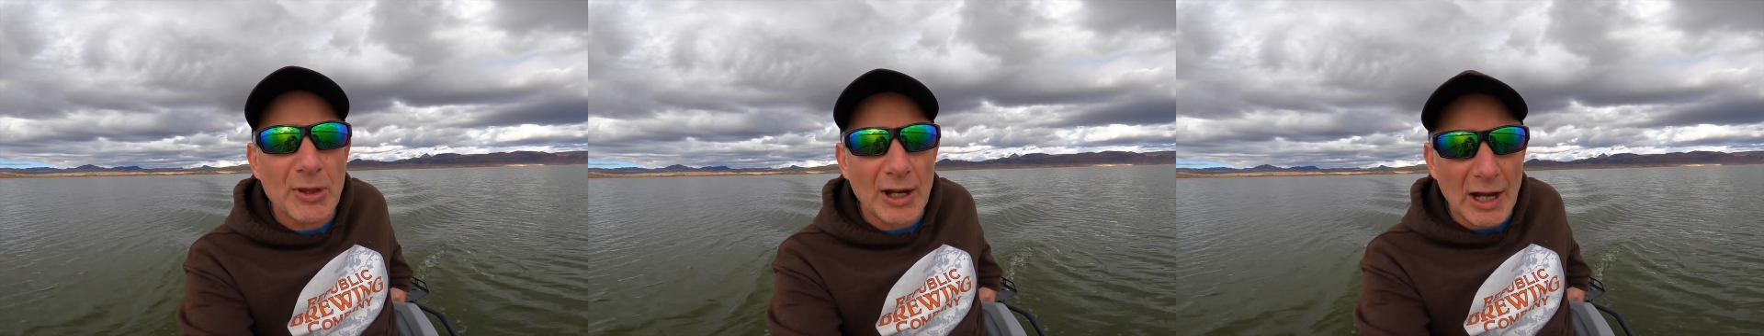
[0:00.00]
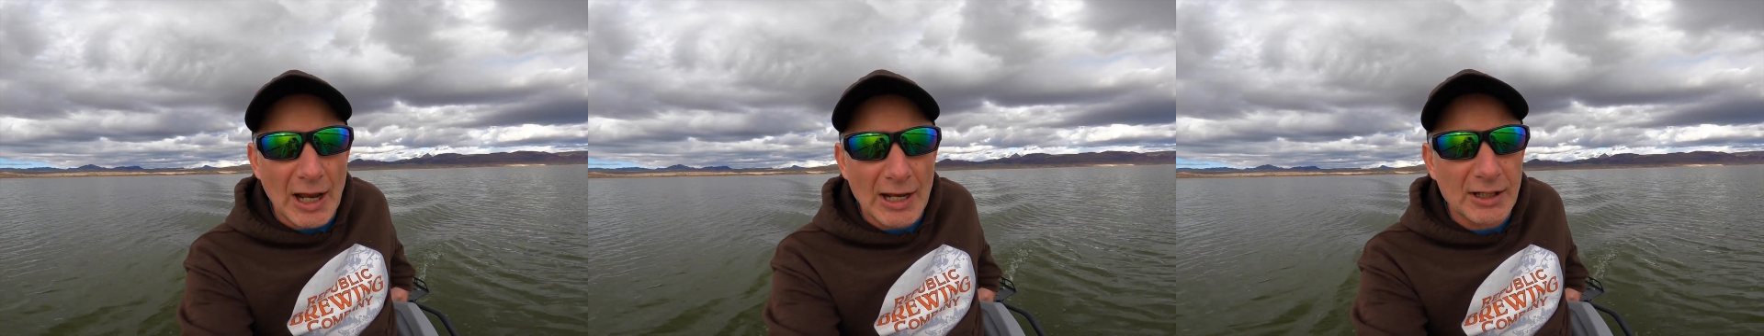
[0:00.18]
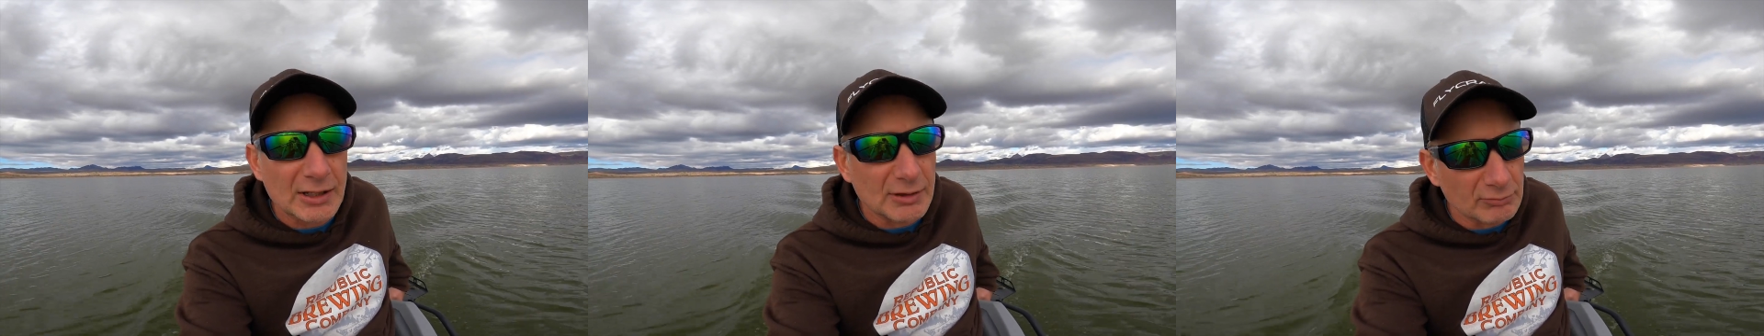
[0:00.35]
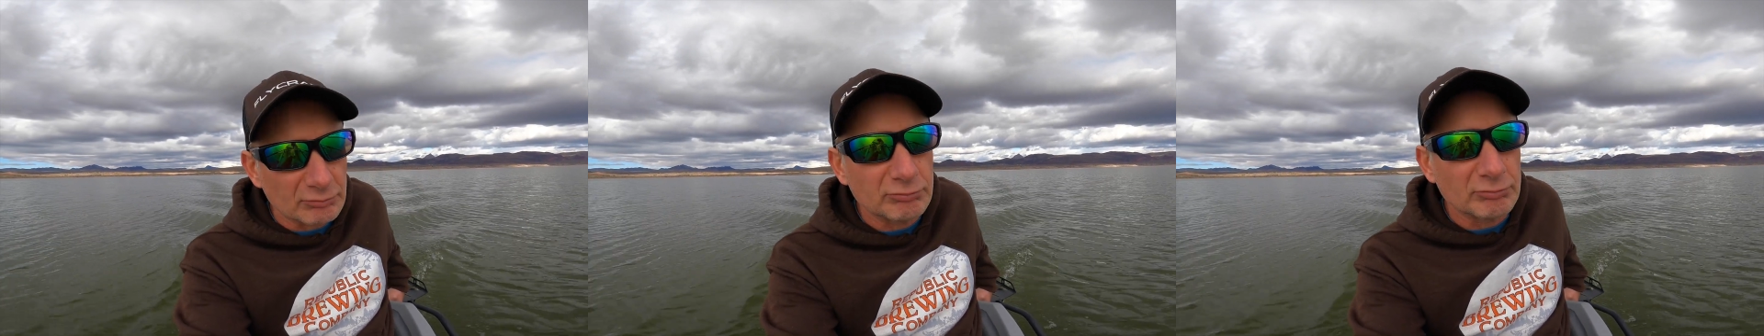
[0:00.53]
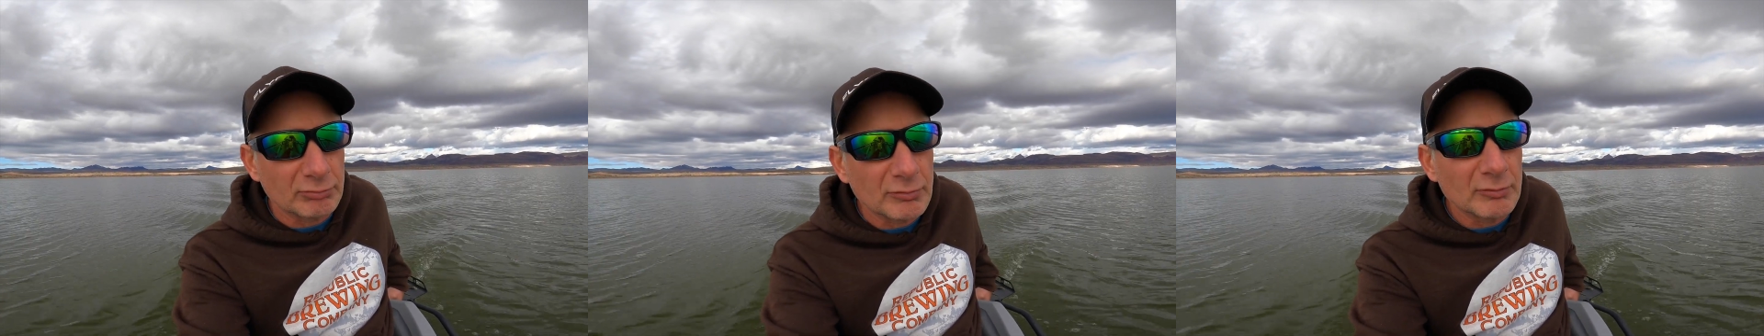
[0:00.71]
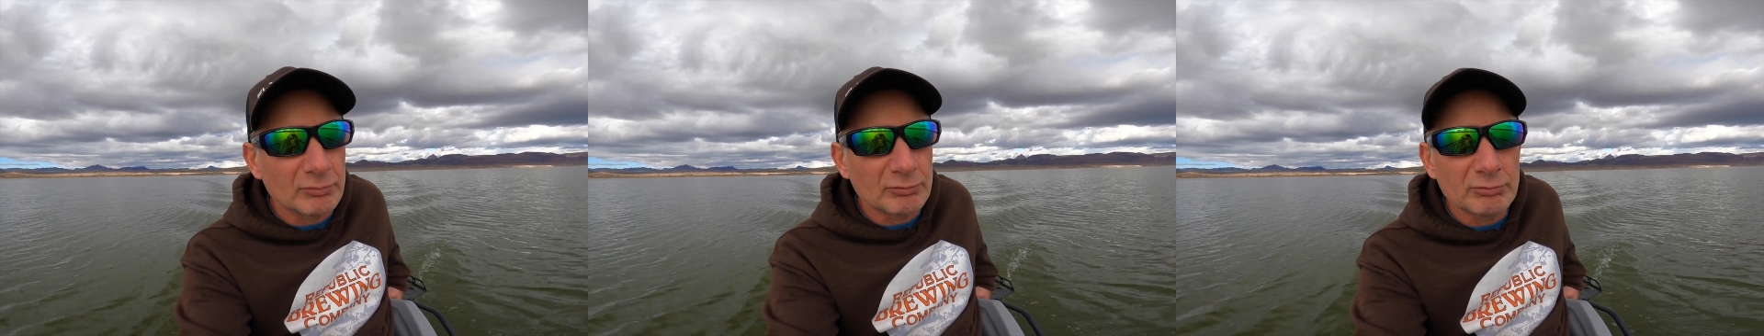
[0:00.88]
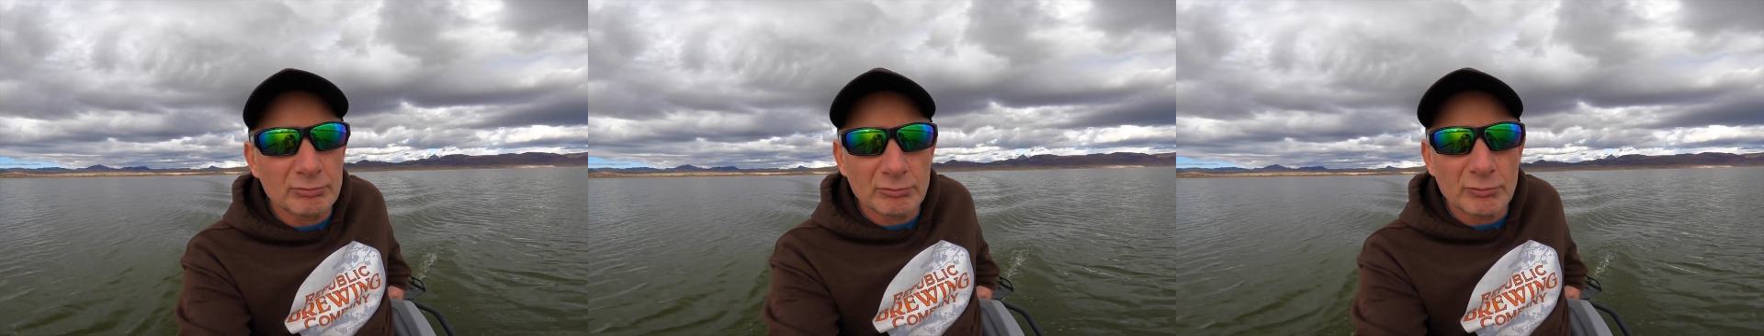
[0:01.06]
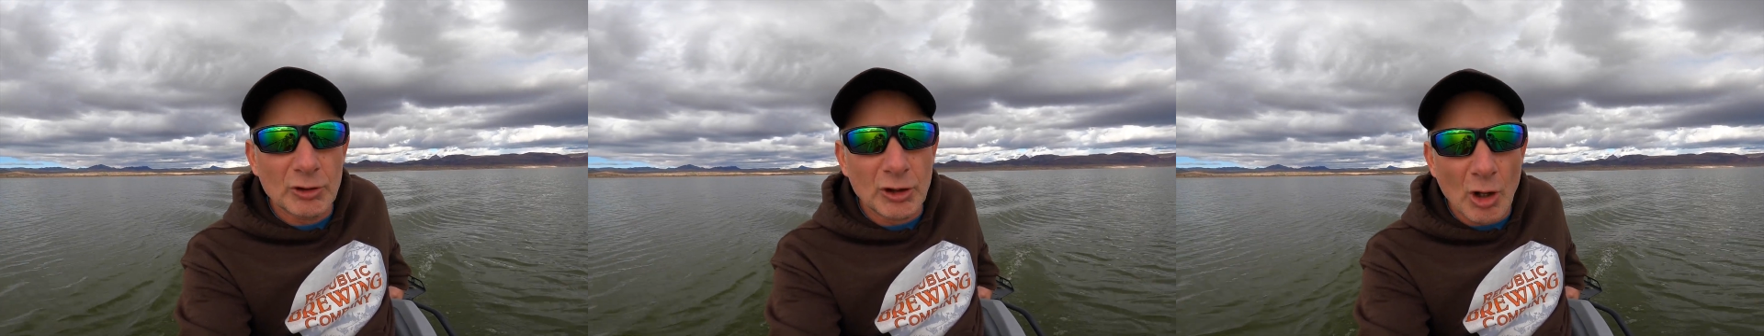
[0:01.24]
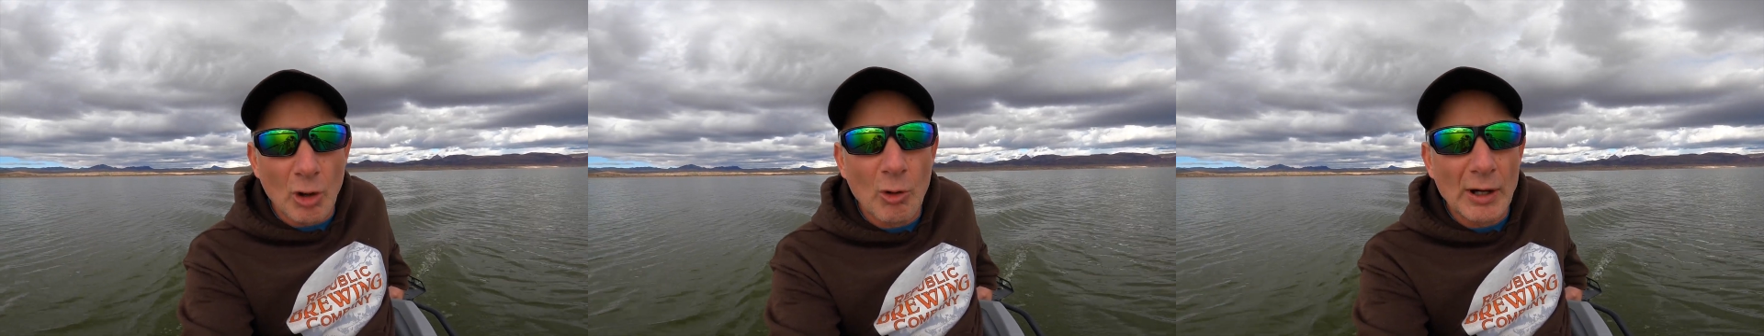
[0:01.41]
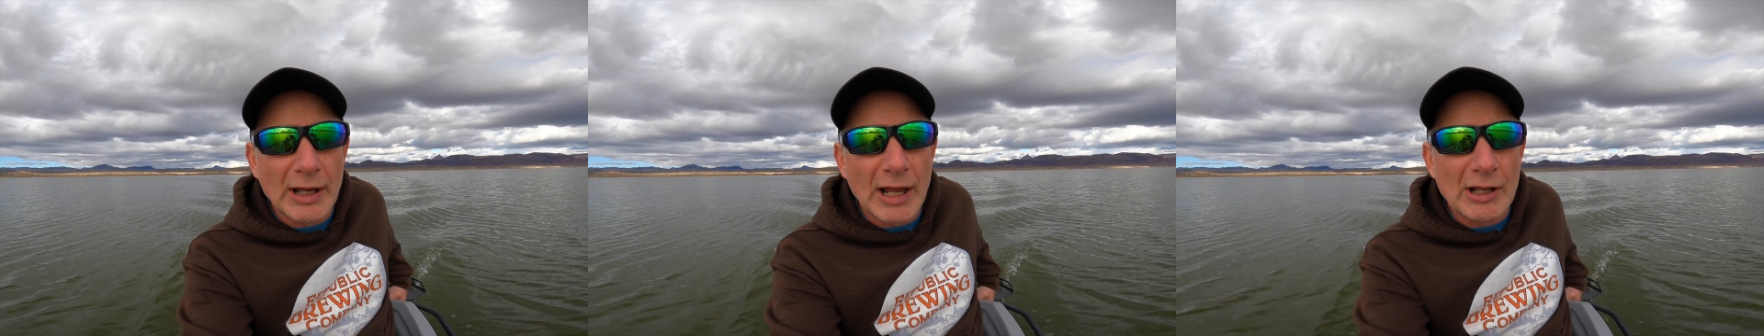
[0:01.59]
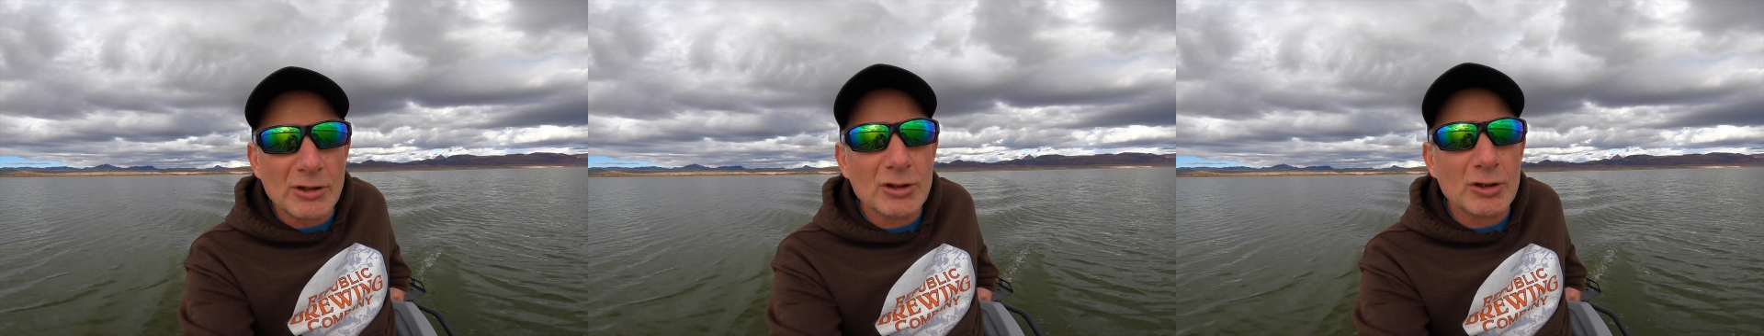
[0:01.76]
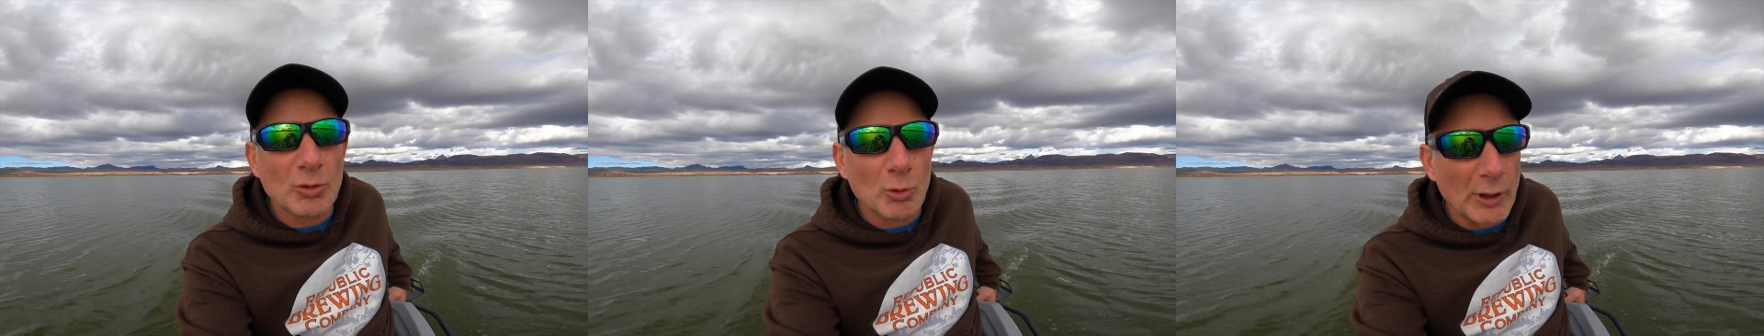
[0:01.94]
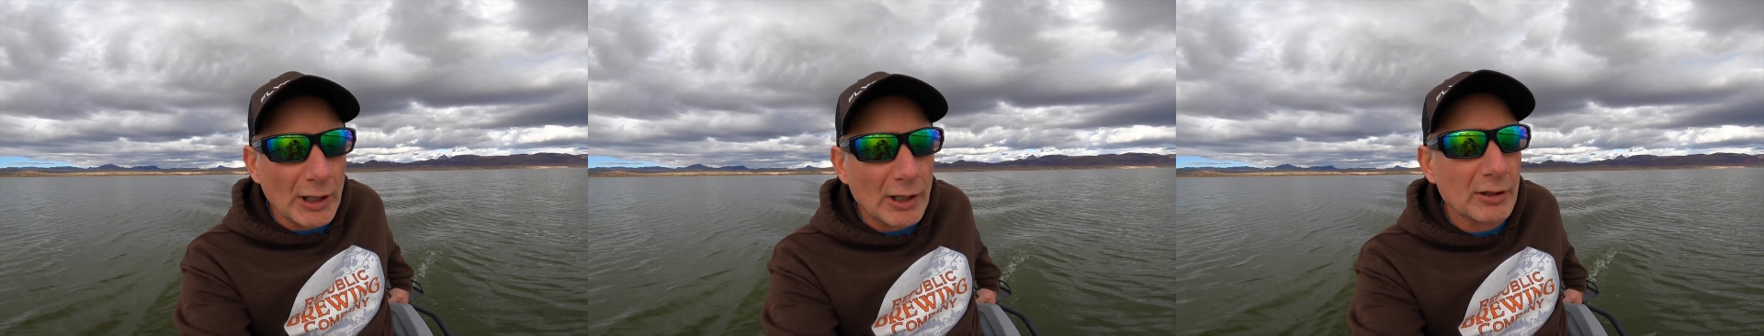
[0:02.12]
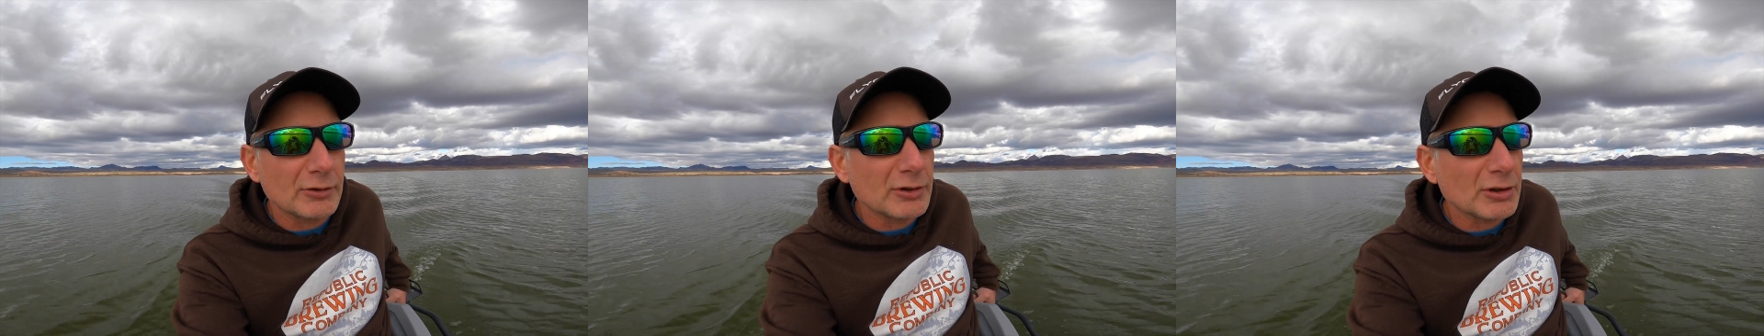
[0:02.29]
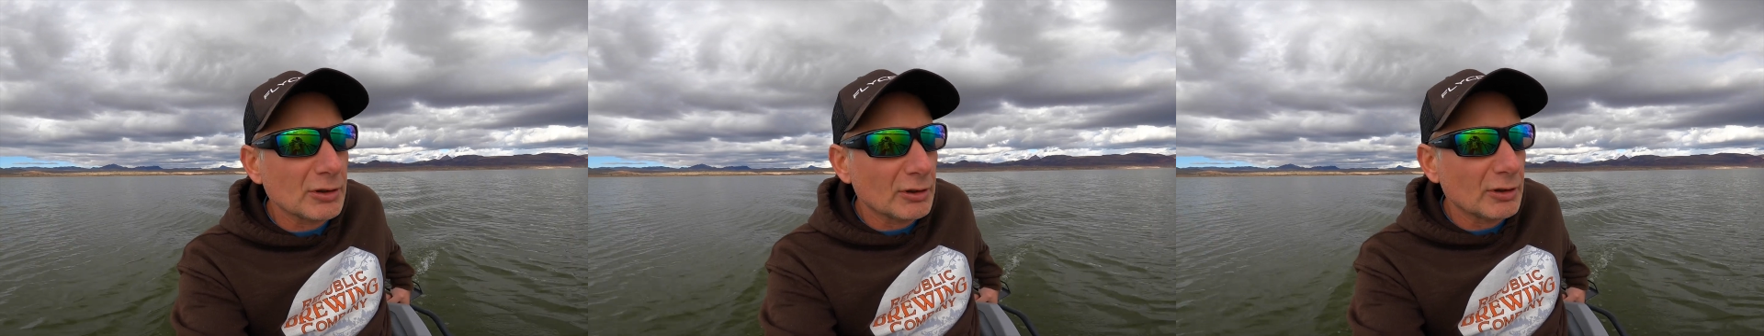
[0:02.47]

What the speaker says: that I can go against the wind,